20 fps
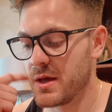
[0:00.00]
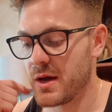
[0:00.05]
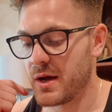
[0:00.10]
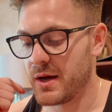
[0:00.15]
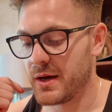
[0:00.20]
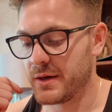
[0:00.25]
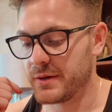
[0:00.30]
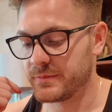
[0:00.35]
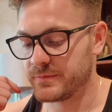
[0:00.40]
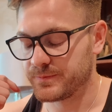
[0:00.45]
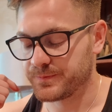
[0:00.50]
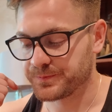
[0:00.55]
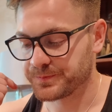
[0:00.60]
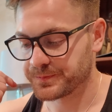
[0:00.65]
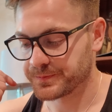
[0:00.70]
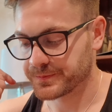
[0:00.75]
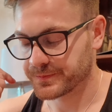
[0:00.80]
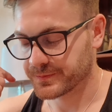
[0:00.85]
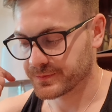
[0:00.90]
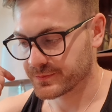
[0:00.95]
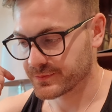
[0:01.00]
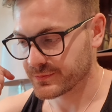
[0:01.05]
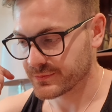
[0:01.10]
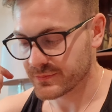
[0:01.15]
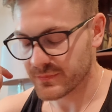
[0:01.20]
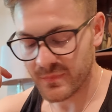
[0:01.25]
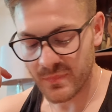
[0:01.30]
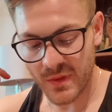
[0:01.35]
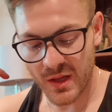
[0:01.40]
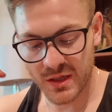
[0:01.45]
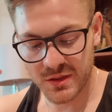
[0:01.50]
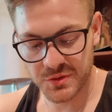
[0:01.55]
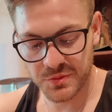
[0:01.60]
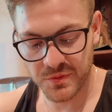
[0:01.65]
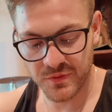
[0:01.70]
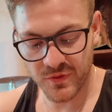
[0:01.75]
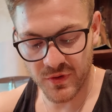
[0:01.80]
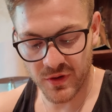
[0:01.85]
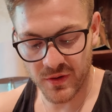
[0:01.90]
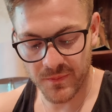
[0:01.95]
So
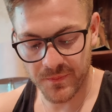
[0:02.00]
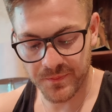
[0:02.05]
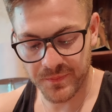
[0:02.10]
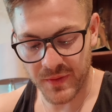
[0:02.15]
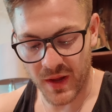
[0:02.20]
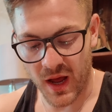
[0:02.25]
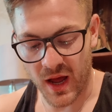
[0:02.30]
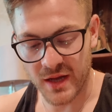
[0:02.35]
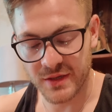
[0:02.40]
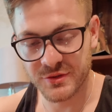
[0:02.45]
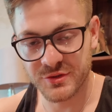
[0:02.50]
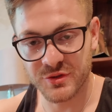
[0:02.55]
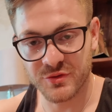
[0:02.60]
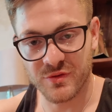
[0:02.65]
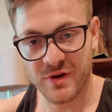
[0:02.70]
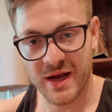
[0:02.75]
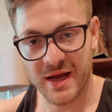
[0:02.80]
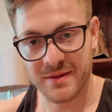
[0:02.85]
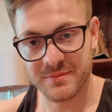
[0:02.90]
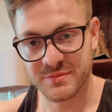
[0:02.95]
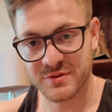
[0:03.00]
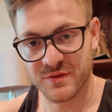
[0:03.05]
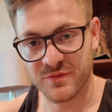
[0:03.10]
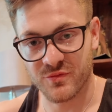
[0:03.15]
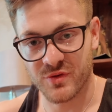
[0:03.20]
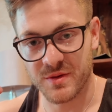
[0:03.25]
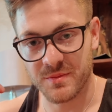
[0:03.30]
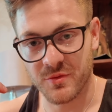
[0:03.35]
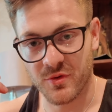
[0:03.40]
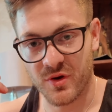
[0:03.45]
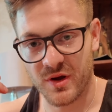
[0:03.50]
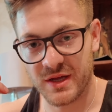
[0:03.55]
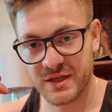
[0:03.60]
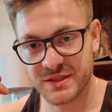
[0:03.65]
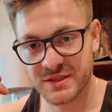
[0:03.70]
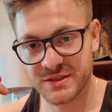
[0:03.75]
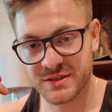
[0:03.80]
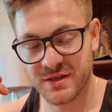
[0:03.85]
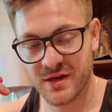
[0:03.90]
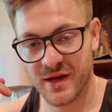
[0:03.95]
we've got 100 grams of cream of
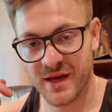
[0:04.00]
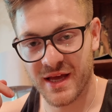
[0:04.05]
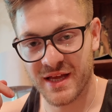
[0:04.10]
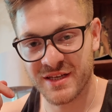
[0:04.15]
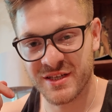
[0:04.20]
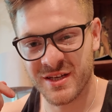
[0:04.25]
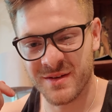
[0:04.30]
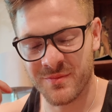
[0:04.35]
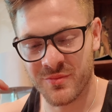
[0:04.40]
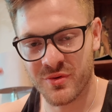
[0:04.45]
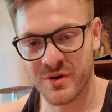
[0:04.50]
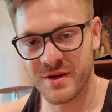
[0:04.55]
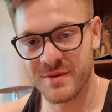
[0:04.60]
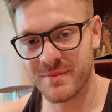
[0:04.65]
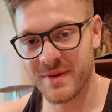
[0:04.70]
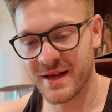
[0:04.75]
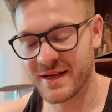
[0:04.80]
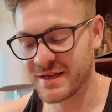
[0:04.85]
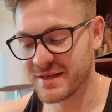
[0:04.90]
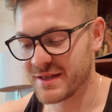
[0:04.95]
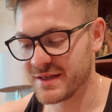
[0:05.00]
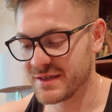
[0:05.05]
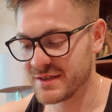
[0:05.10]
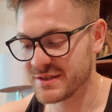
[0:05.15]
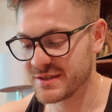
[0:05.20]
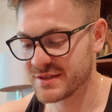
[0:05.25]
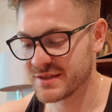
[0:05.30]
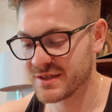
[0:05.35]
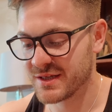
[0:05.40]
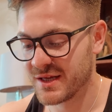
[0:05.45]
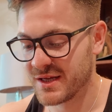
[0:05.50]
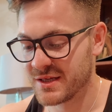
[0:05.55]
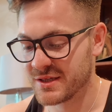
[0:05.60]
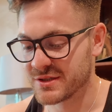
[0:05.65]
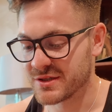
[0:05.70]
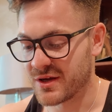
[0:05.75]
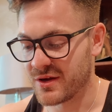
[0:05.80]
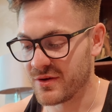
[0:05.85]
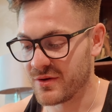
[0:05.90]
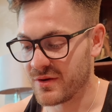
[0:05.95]
rice. I actually pre-make this.
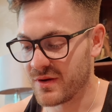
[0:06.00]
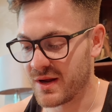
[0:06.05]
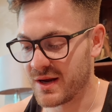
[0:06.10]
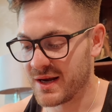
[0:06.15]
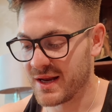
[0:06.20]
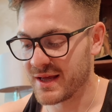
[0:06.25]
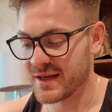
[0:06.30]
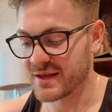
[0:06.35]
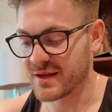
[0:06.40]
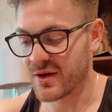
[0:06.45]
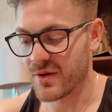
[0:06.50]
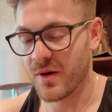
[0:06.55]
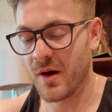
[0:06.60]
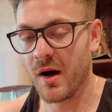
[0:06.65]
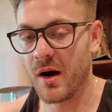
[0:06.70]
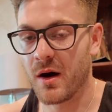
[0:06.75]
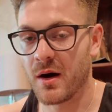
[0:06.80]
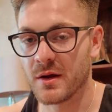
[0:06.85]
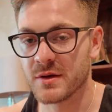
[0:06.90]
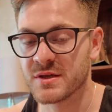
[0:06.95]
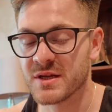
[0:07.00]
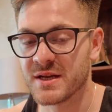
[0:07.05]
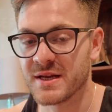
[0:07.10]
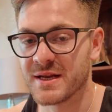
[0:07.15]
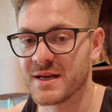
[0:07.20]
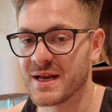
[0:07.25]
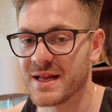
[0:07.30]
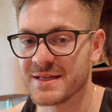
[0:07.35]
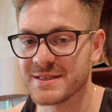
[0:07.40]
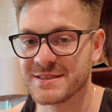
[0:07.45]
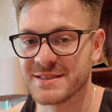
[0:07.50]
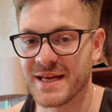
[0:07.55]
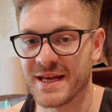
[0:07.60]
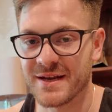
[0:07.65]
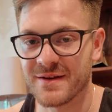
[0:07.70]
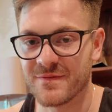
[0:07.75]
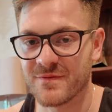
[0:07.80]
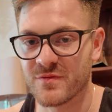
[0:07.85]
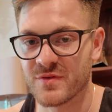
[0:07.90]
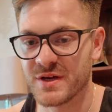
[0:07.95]
So I let it go hard and let it set
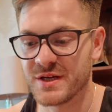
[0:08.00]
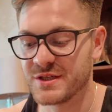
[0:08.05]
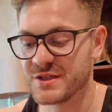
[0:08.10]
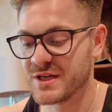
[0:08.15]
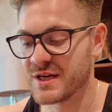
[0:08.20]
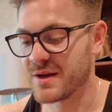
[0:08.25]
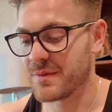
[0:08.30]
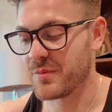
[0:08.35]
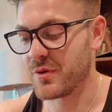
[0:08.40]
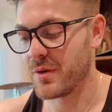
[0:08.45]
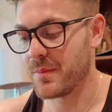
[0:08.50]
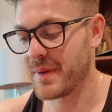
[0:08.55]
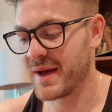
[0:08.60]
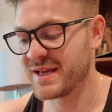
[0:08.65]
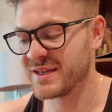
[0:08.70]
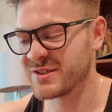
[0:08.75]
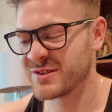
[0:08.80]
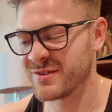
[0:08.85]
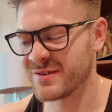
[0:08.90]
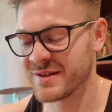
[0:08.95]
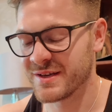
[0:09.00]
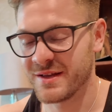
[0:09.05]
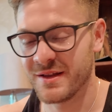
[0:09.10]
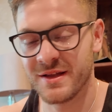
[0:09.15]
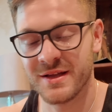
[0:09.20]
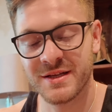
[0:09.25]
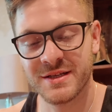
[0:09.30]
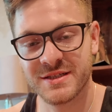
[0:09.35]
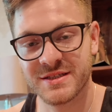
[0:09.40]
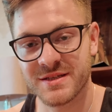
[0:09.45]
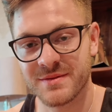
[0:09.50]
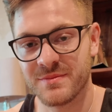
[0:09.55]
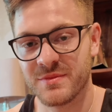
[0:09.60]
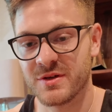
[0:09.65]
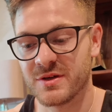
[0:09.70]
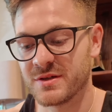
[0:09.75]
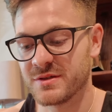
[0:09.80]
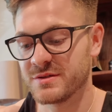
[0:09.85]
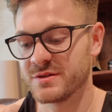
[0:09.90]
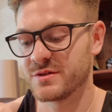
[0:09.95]
in the fridge, and I put a paste on it,
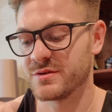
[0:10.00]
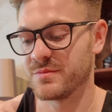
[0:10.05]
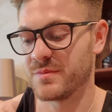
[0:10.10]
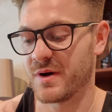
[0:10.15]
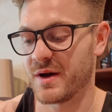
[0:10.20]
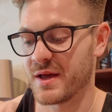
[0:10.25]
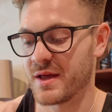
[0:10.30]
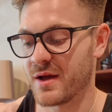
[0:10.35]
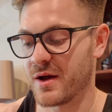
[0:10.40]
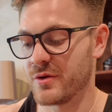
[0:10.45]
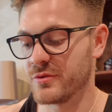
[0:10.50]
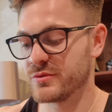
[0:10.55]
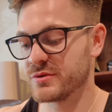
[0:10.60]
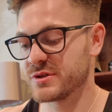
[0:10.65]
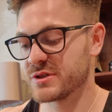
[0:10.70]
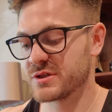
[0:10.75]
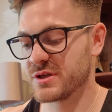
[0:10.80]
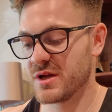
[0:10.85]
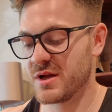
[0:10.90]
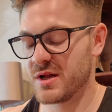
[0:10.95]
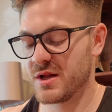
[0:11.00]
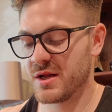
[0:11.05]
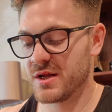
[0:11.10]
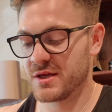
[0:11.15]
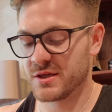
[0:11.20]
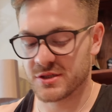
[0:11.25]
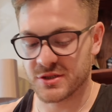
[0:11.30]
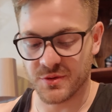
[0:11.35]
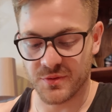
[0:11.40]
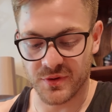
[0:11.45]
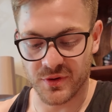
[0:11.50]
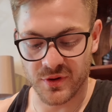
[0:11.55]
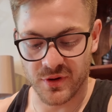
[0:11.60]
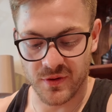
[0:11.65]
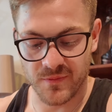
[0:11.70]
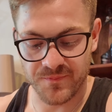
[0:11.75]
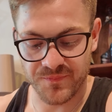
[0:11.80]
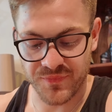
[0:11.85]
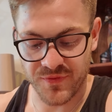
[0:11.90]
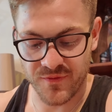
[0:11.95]
similar to my oats. So we've
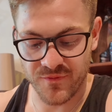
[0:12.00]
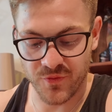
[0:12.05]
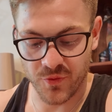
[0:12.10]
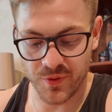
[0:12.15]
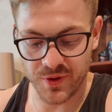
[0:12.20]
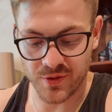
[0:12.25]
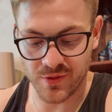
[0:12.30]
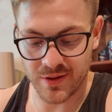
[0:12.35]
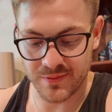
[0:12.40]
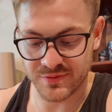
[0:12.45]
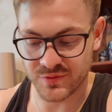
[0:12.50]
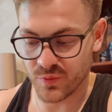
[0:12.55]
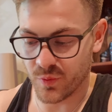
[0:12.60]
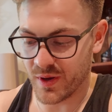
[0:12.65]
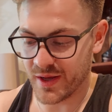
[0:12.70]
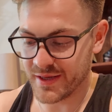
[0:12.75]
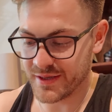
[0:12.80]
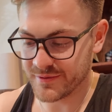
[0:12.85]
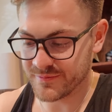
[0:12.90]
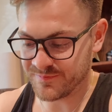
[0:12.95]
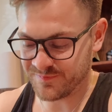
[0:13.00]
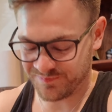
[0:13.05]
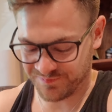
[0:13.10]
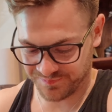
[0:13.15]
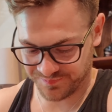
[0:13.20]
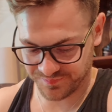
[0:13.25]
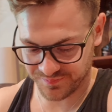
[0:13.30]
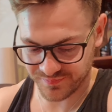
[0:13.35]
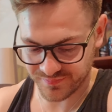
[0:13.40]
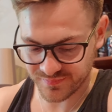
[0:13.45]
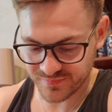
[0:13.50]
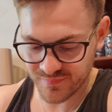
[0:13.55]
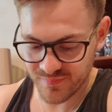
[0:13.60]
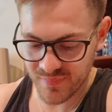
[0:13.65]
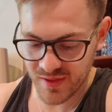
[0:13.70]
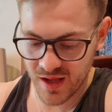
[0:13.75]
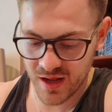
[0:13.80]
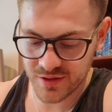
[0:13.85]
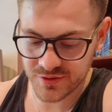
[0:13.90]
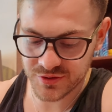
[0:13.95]
got 40 grams of whey,
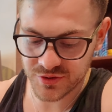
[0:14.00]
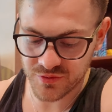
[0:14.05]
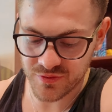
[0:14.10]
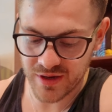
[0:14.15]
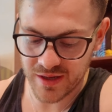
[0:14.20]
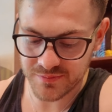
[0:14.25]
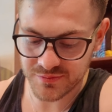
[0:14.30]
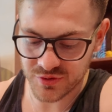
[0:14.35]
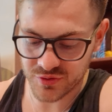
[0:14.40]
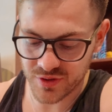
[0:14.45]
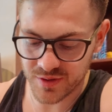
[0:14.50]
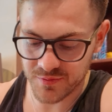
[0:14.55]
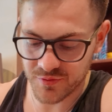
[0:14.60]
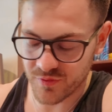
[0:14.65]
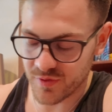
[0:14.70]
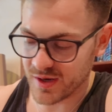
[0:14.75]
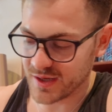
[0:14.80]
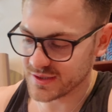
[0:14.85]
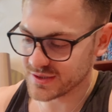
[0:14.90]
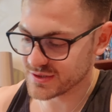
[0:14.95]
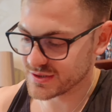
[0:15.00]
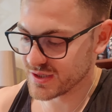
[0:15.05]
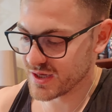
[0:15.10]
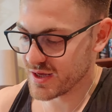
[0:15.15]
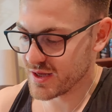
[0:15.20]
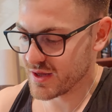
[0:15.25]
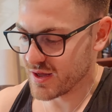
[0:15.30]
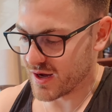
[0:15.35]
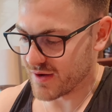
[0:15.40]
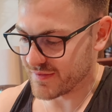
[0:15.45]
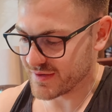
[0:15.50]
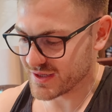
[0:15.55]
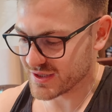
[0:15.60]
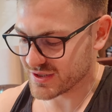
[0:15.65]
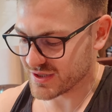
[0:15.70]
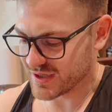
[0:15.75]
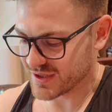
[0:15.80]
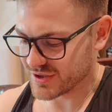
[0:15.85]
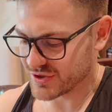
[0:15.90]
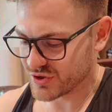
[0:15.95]
100 grams of cream of rice. I think
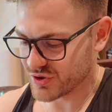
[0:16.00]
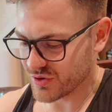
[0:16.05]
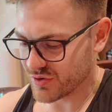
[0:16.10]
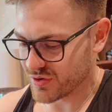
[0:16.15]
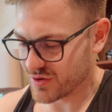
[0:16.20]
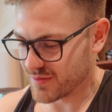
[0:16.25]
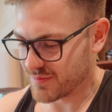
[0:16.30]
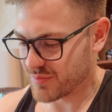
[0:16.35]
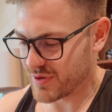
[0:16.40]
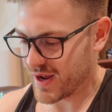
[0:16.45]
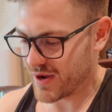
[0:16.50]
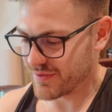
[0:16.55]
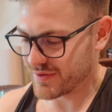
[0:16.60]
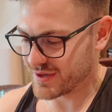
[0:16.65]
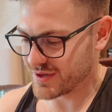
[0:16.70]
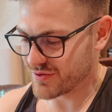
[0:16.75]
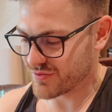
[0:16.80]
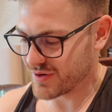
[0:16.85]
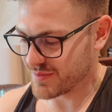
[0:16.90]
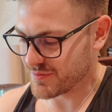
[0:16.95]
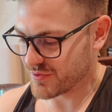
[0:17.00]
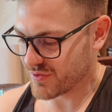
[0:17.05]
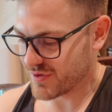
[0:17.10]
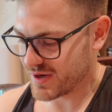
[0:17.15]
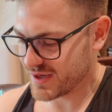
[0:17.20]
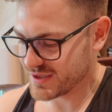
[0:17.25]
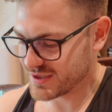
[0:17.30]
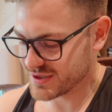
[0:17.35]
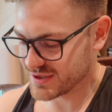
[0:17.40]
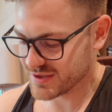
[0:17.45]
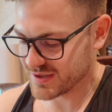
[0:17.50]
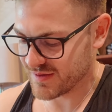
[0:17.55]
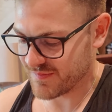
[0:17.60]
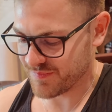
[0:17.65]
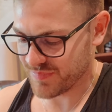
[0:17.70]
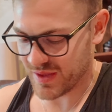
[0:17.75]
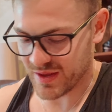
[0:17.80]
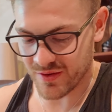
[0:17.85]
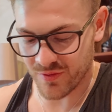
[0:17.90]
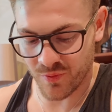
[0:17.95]
it's like a chocolate brownie cream of rice,
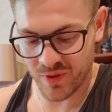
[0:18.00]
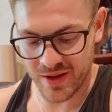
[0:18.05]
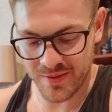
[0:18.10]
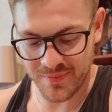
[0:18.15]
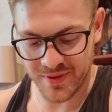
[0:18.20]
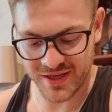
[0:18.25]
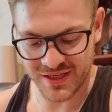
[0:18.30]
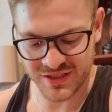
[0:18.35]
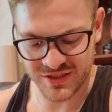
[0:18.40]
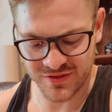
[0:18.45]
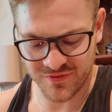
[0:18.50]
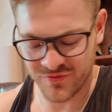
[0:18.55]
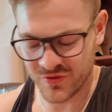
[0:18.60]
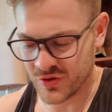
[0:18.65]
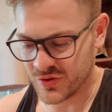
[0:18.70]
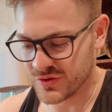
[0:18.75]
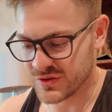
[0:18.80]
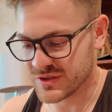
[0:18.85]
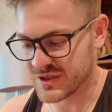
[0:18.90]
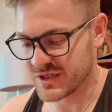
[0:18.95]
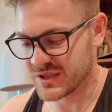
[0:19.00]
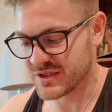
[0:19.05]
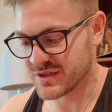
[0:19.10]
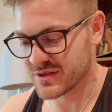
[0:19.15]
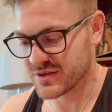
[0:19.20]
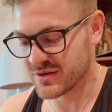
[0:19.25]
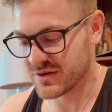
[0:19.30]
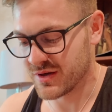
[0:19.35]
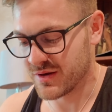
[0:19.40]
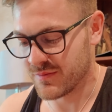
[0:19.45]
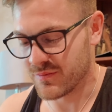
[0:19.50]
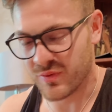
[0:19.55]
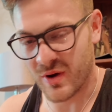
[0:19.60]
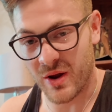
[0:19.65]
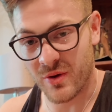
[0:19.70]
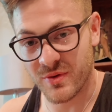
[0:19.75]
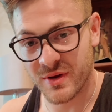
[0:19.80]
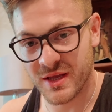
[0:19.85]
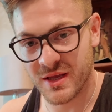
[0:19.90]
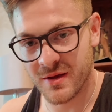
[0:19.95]
and the whey paste I've used is
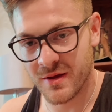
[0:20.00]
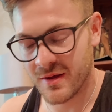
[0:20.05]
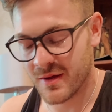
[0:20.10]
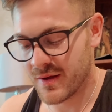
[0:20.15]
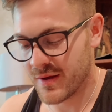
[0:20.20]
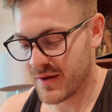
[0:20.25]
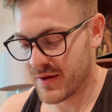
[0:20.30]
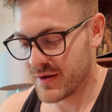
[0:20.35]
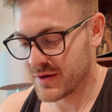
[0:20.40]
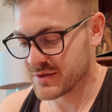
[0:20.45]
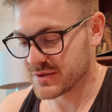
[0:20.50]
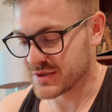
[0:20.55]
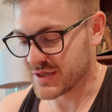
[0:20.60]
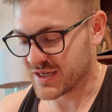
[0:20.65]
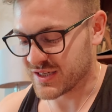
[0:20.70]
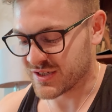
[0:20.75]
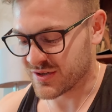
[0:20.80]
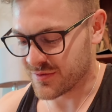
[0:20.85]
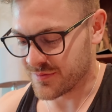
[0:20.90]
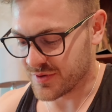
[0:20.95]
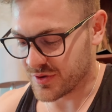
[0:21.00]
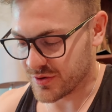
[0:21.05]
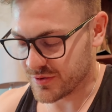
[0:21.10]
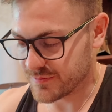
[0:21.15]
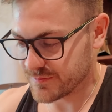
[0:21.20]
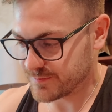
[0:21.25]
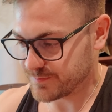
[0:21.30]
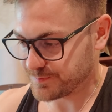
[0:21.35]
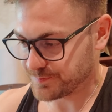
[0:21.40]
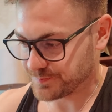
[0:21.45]
brownie. So that's gonna be good.